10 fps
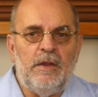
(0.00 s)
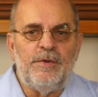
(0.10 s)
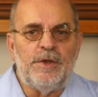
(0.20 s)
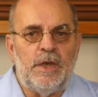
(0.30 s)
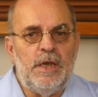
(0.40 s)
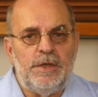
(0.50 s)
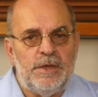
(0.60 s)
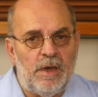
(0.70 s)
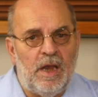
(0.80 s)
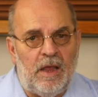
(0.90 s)
have
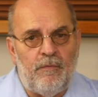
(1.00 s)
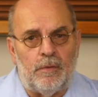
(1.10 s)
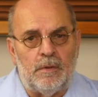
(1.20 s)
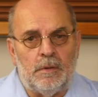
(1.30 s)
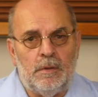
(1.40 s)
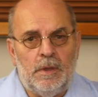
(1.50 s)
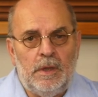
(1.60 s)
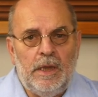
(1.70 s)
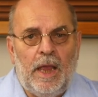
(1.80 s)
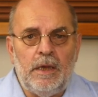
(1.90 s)
changed the level
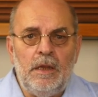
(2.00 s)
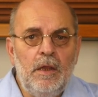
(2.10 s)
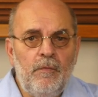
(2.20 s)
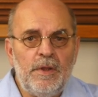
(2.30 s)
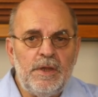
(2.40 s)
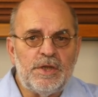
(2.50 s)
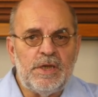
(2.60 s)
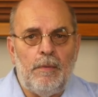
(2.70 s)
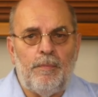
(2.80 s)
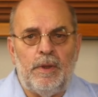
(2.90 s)
and even the
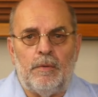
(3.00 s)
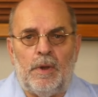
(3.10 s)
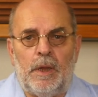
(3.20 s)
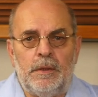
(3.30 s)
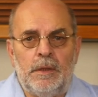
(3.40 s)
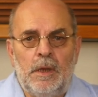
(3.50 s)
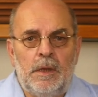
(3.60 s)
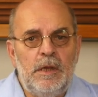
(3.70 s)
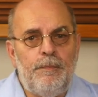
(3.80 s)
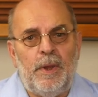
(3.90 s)
sampling rate
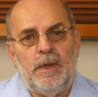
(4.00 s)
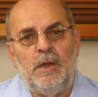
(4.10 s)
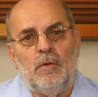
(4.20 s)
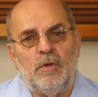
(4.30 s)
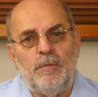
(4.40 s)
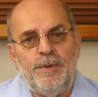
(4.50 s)
depending on the